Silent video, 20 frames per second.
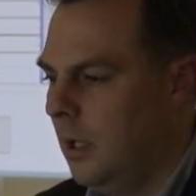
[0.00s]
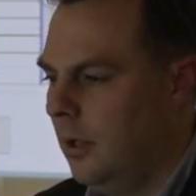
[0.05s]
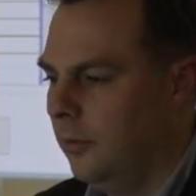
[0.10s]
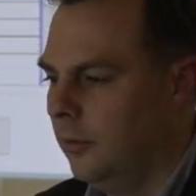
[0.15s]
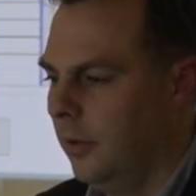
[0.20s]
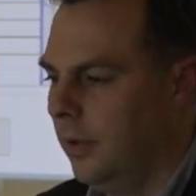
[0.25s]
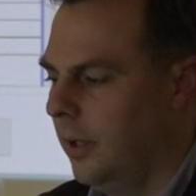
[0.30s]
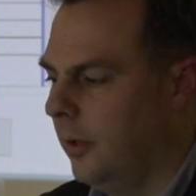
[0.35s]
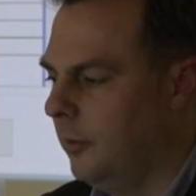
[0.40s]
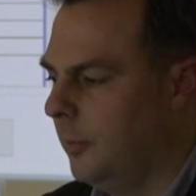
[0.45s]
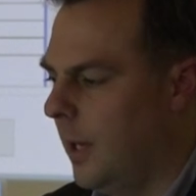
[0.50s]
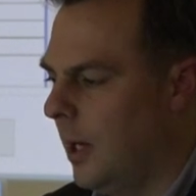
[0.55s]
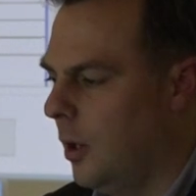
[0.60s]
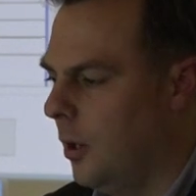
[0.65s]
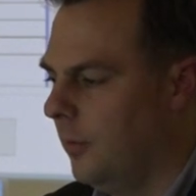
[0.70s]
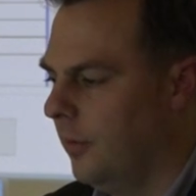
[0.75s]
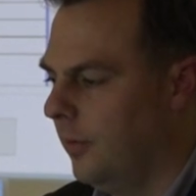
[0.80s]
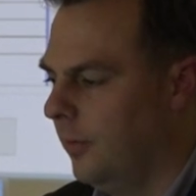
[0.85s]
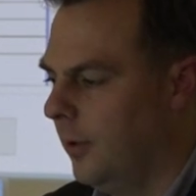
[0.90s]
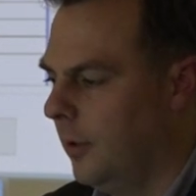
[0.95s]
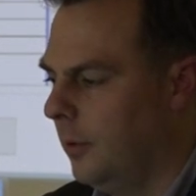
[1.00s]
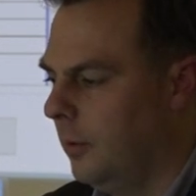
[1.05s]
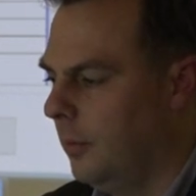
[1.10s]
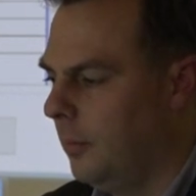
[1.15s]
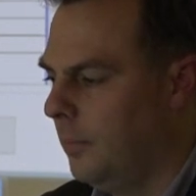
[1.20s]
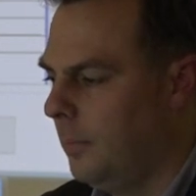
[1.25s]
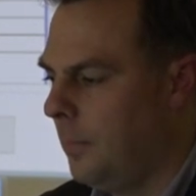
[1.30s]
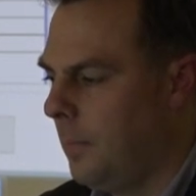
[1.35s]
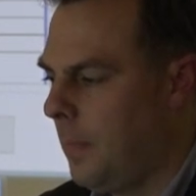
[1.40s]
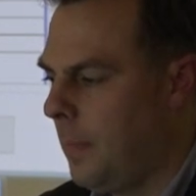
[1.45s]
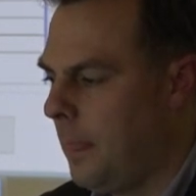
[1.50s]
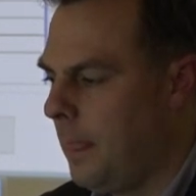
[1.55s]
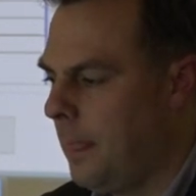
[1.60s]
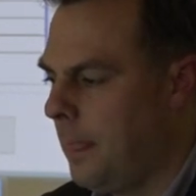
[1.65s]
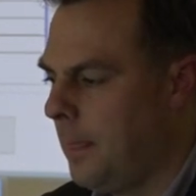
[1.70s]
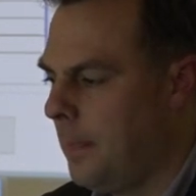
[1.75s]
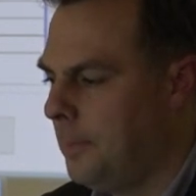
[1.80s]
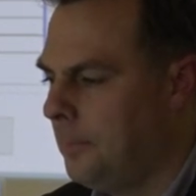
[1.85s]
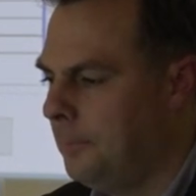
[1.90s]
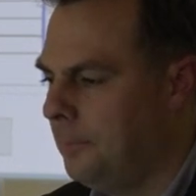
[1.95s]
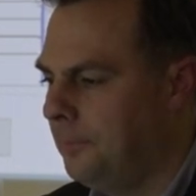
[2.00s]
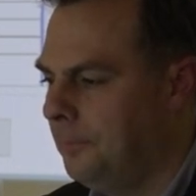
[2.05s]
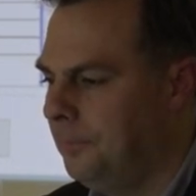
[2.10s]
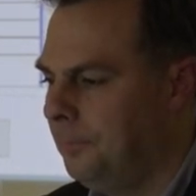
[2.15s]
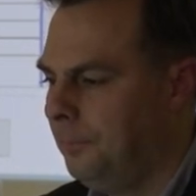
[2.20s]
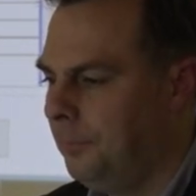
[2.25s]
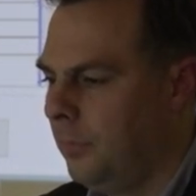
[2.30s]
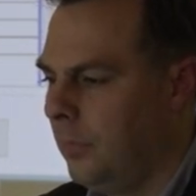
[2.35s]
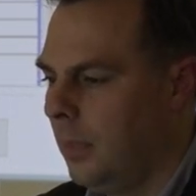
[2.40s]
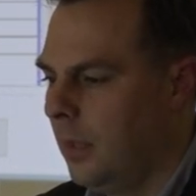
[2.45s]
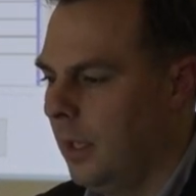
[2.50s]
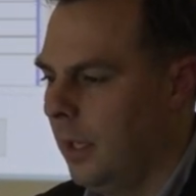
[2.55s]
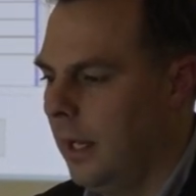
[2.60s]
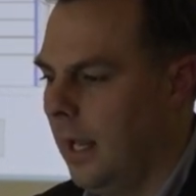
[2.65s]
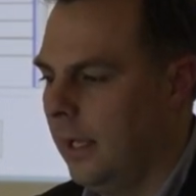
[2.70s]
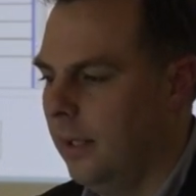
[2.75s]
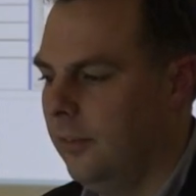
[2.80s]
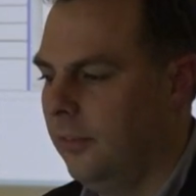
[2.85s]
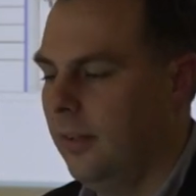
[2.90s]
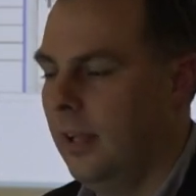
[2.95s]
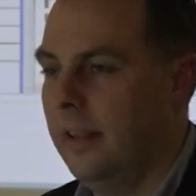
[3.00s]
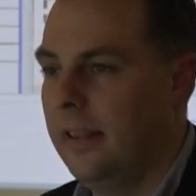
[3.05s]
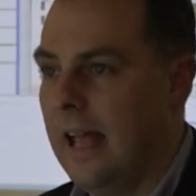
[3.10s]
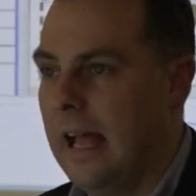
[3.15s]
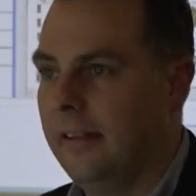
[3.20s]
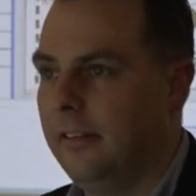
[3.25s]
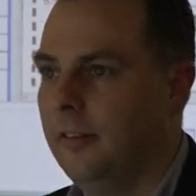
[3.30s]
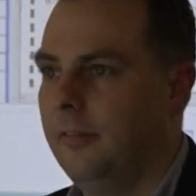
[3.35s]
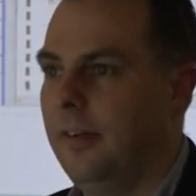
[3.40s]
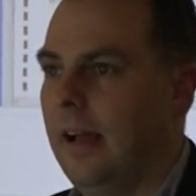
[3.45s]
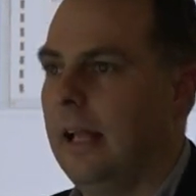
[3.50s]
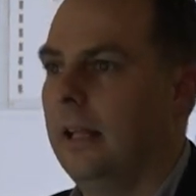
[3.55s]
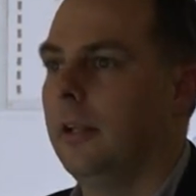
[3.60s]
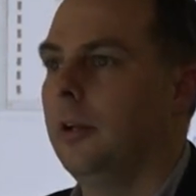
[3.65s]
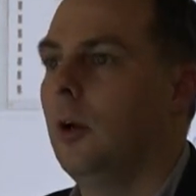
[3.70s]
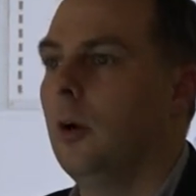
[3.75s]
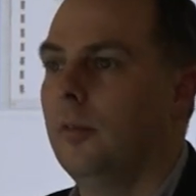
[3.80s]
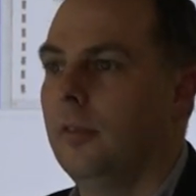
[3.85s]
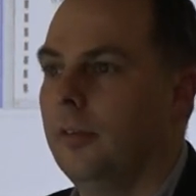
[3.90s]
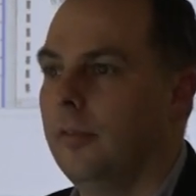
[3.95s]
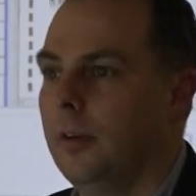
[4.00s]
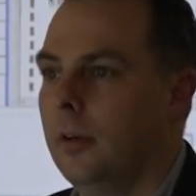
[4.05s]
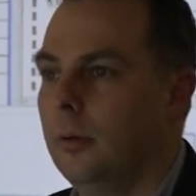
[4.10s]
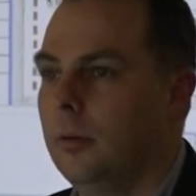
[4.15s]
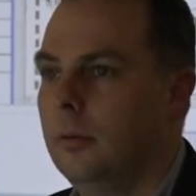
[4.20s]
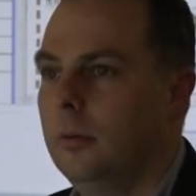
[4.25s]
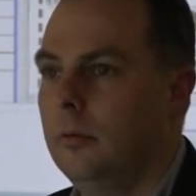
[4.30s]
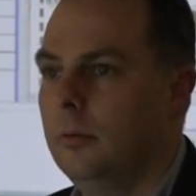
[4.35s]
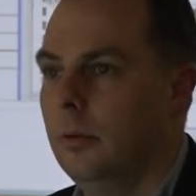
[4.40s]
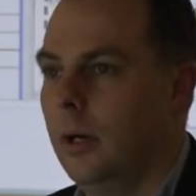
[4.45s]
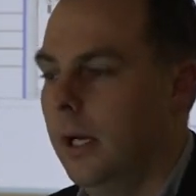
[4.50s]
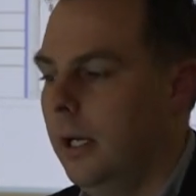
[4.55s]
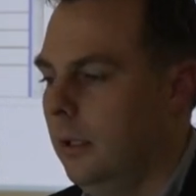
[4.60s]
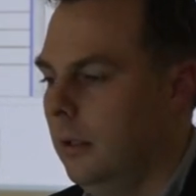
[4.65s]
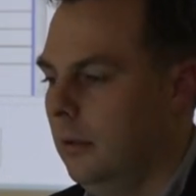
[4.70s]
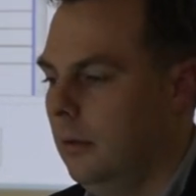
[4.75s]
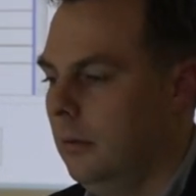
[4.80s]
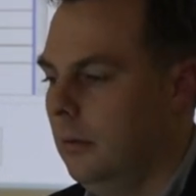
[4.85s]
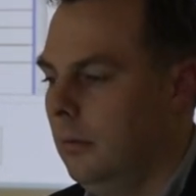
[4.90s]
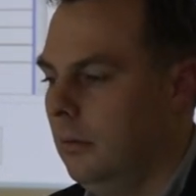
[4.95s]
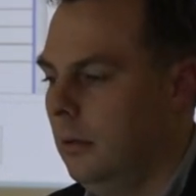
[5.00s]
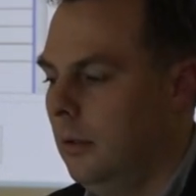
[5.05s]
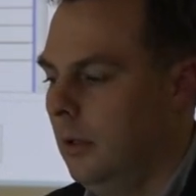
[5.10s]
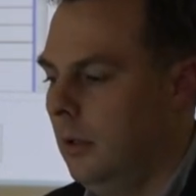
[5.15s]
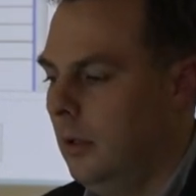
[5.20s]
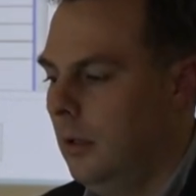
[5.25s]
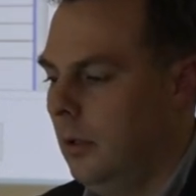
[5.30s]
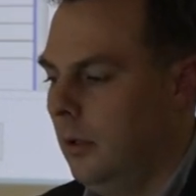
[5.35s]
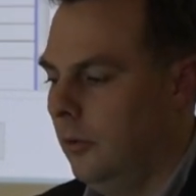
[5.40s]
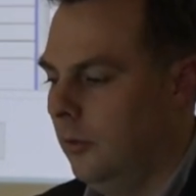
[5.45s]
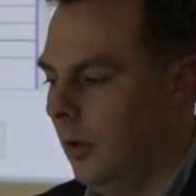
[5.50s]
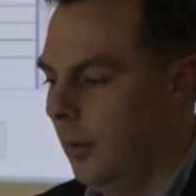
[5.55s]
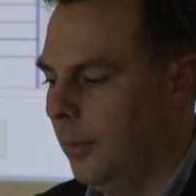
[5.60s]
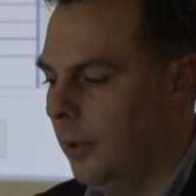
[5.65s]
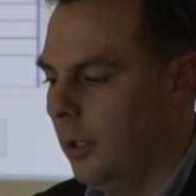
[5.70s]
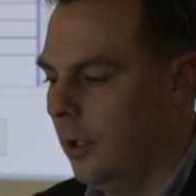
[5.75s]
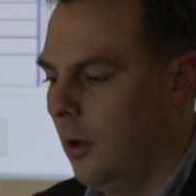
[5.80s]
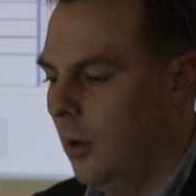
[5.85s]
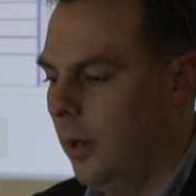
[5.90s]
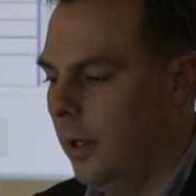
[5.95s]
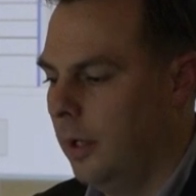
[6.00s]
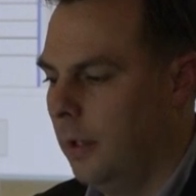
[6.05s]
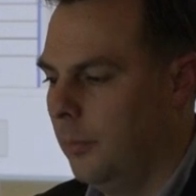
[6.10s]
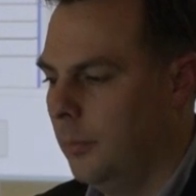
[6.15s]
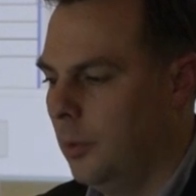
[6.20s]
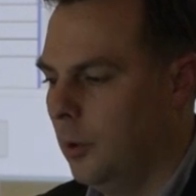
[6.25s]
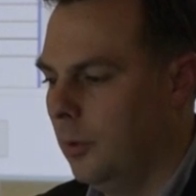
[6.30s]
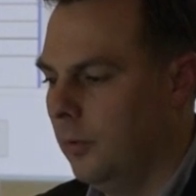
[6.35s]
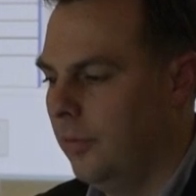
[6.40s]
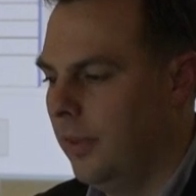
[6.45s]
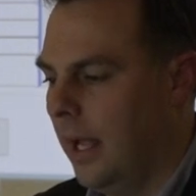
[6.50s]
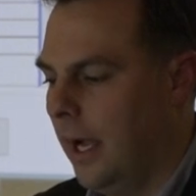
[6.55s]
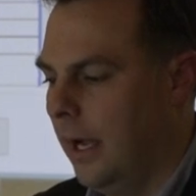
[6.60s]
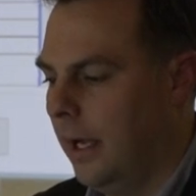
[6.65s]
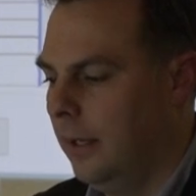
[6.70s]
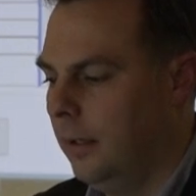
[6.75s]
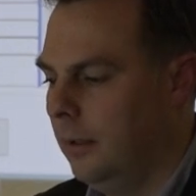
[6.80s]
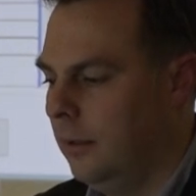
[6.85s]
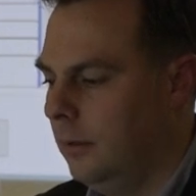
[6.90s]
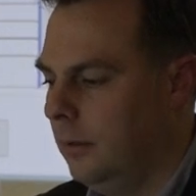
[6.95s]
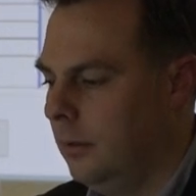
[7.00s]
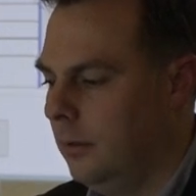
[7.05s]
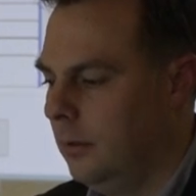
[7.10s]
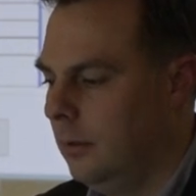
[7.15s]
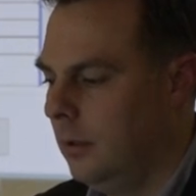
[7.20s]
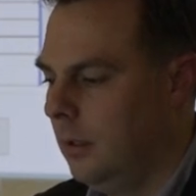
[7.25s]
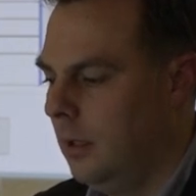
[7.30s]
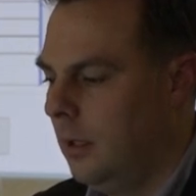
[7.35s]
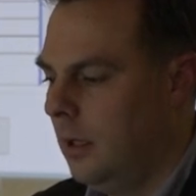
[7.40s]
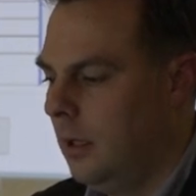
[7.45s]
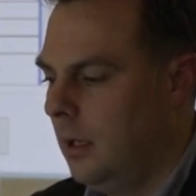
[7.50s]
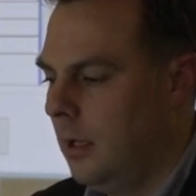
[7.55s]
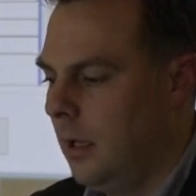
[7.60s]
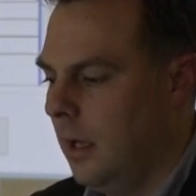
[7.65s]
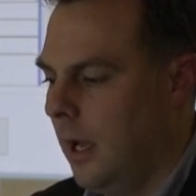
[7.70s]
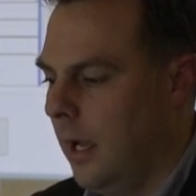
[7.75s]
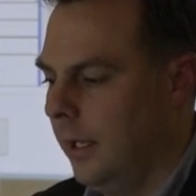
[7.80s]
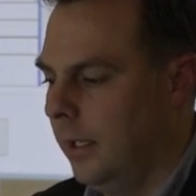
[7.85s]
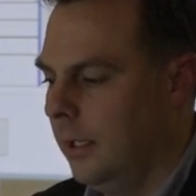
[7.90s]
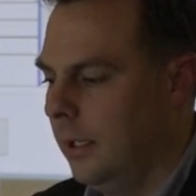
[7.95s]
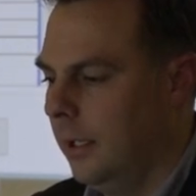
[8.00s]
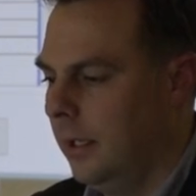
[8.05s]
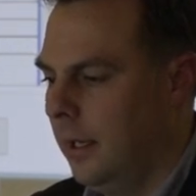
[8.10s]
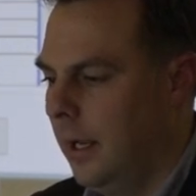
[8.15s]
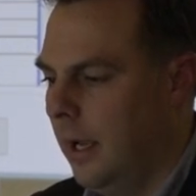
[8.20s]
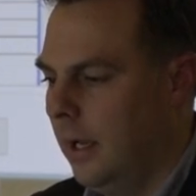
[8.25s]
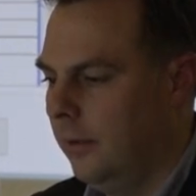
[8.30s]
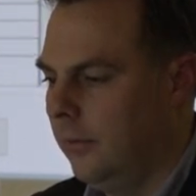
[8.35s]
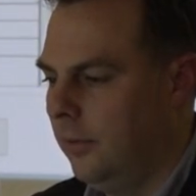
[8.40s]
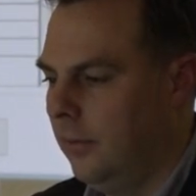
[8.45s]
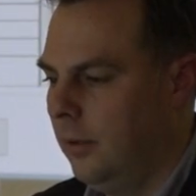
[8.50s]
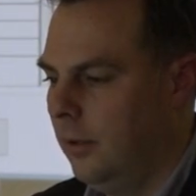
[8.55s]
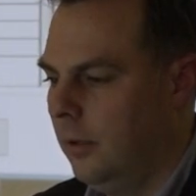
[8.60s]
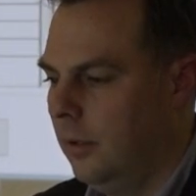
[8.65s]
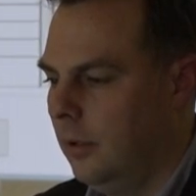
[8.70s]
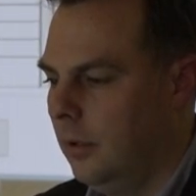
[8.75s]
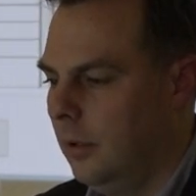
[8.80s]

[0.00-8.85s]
so there's my overvote, and I can say that's a valid overvote, right? So I'm gonna go ahead and approve that next.